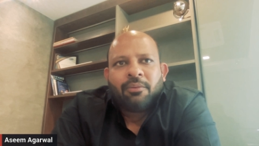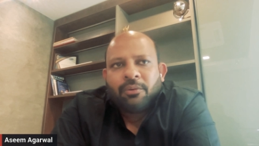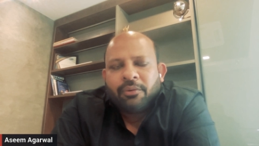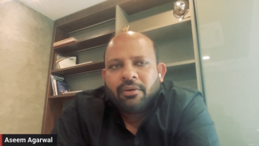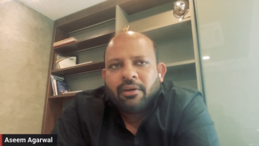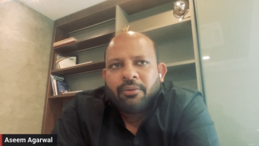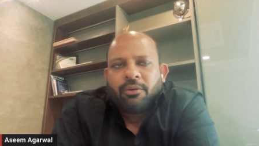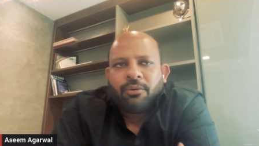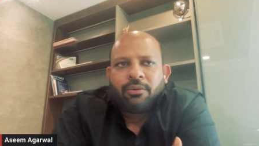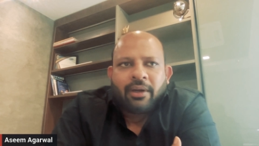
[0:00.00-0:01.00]
to lure
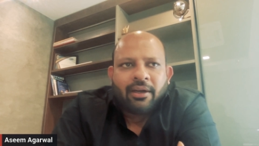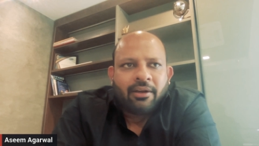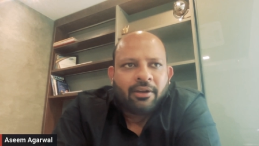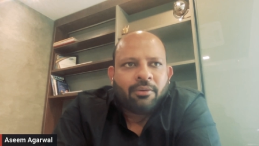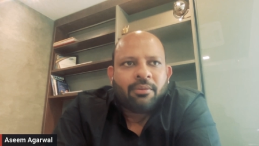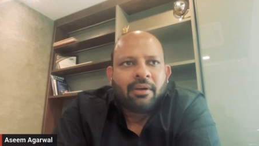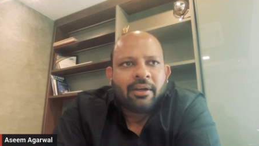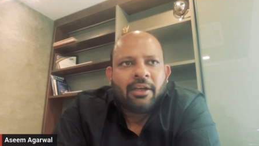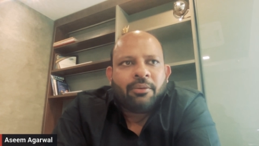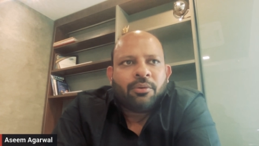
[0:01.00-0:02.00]
you and tell
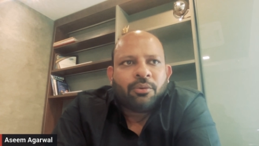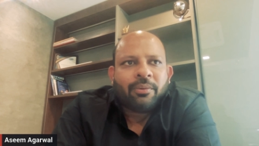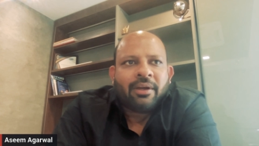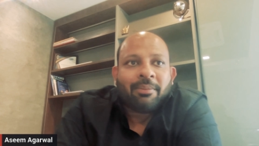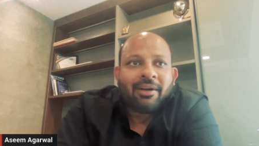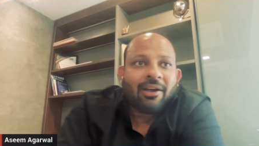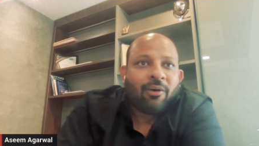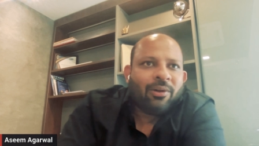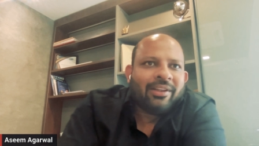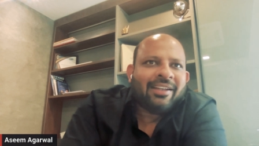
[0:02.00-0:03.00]
you to do it. But
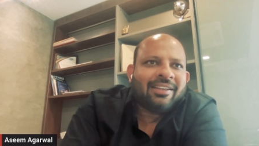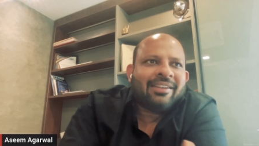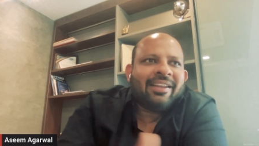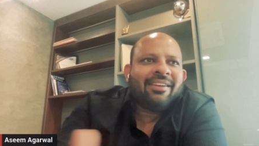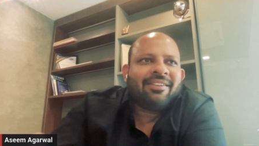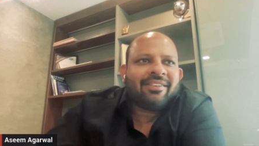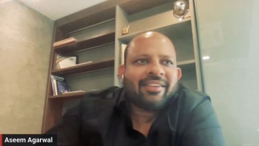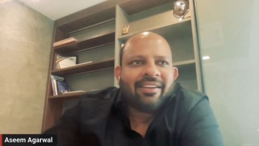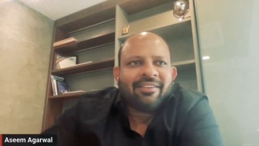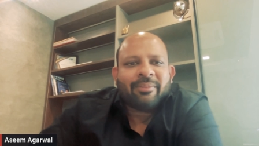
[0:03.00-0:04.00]
all the other things
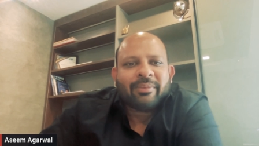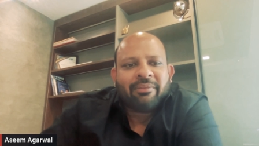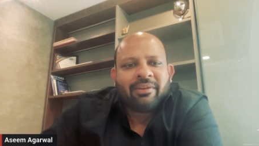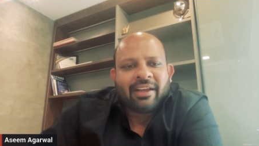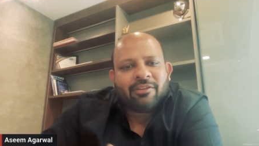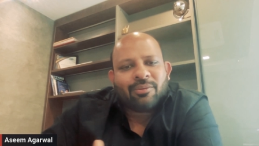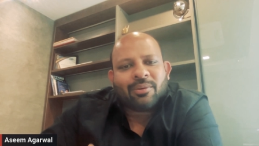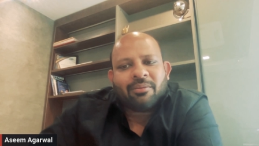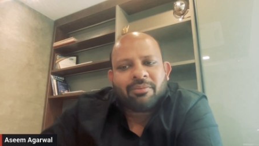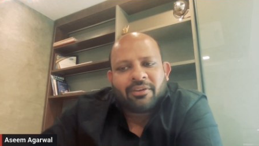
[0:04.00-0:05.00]
is something which has to
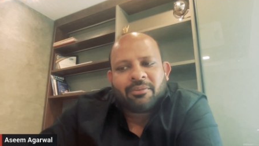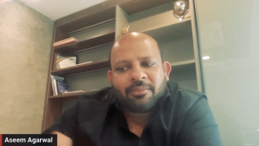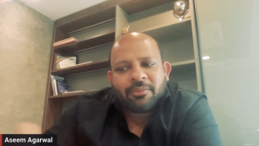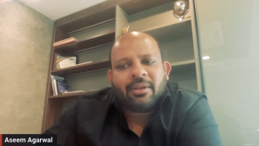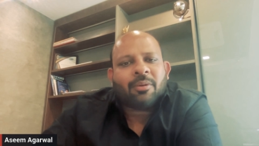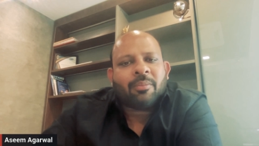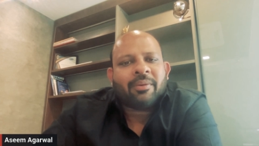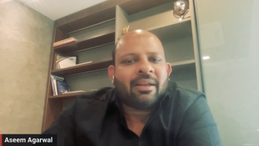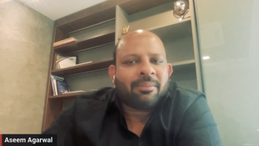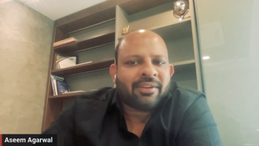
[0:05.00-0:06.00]
come first before the
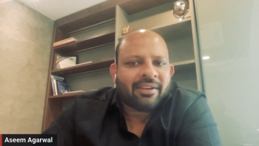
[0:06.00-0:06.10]
property.